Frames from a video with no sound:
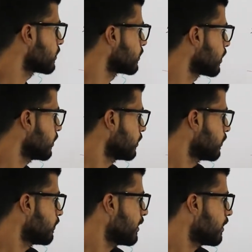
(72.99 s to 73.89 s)
signal,
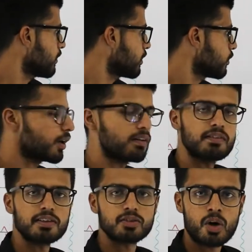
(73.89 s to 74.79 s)
whenever you give
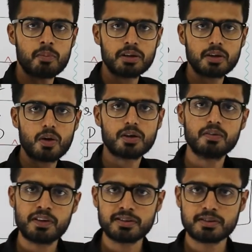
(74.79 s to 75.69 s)
this common
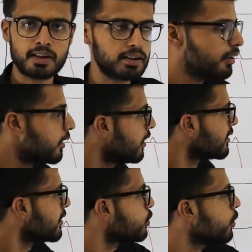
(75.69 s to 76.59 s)
clock, first thing,
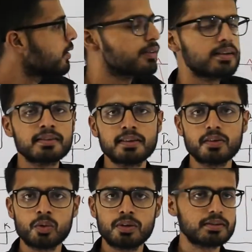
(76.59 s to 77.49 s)
this one is a
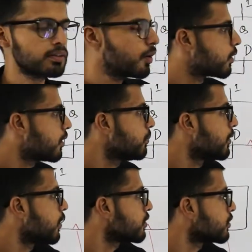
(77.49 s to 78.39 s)
synchronous counter
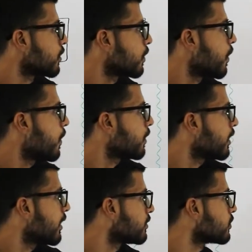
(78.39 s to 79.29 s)
because
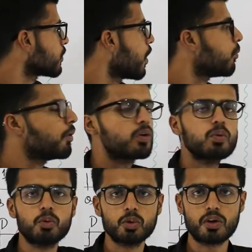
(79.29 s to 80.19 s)
clock is common to
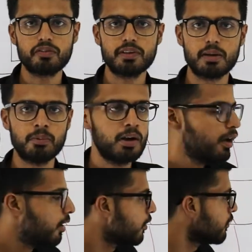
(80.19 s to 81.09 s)
both of them.
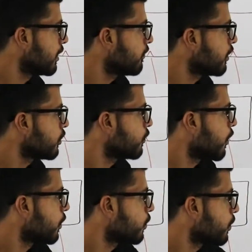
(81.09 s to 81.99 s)
Whenever you
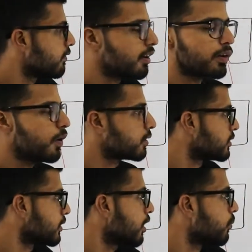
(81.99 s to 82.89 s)
want to give a clock
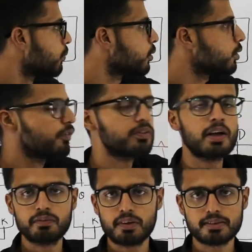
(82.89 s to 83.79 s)
signal, both of
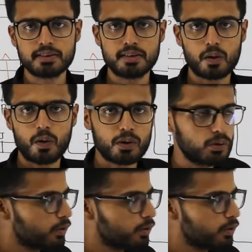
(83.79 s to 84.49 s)
them will see the clock.